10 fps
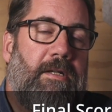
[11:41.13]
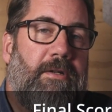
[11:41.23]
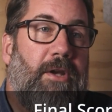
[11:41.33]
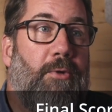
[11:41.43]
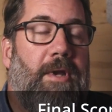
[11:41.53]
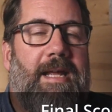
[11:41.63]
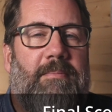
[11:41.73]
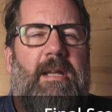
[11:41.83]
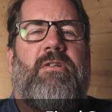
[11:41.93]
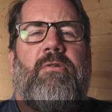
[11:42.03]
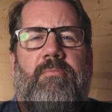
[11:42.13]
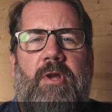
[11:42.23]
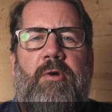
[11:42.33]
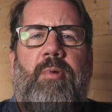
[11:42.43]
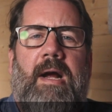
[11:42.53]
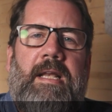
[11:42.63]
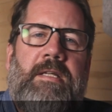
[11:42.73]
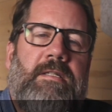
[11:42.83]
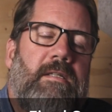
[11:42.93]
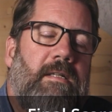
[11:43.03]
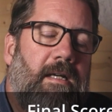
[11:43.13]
no name, let's call them no brand